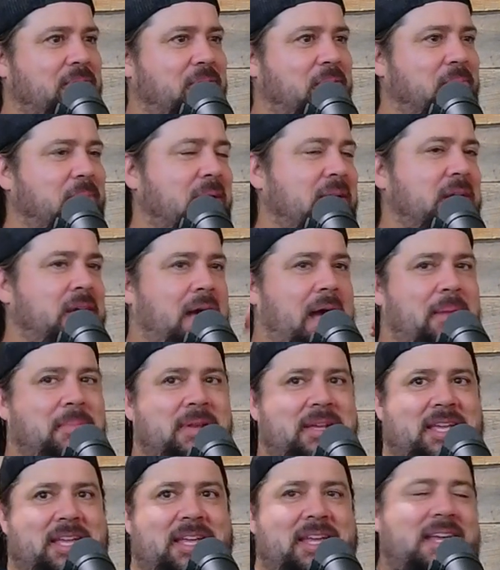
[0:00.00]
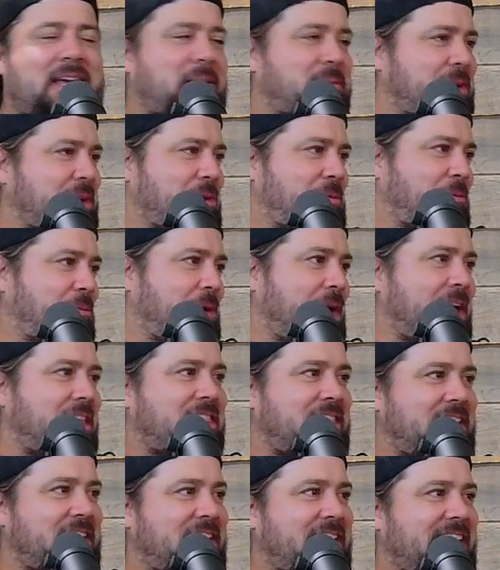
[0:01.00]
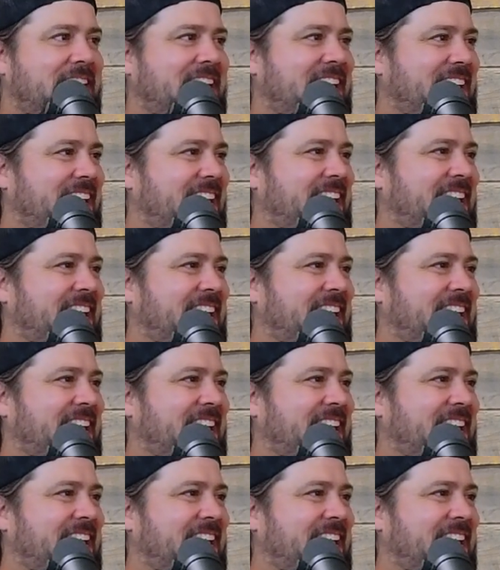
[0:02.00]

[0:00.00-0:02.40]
room I'm gonna mm. get, arrested